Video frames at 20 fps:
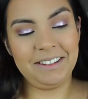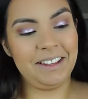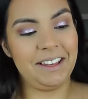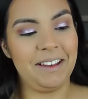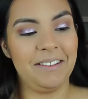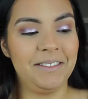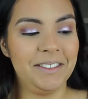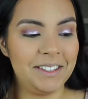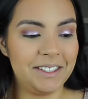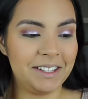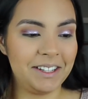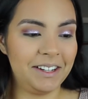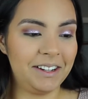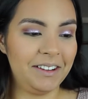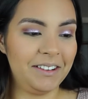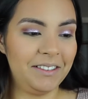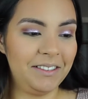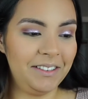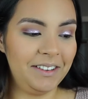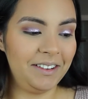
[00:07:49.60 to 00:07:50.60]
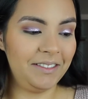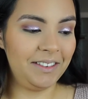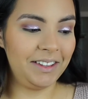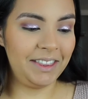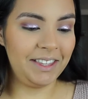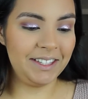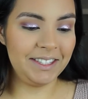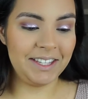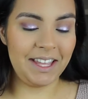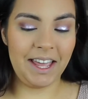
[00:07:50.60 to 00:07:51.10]
I'm just gonna go in
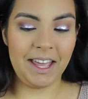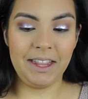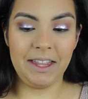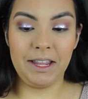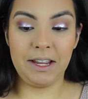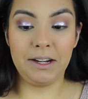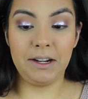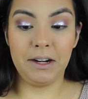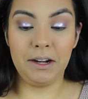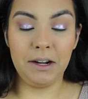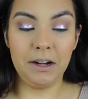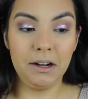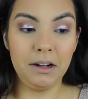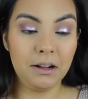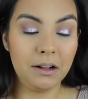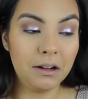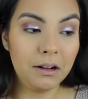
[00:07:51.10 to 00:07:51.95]
with this eyeliner.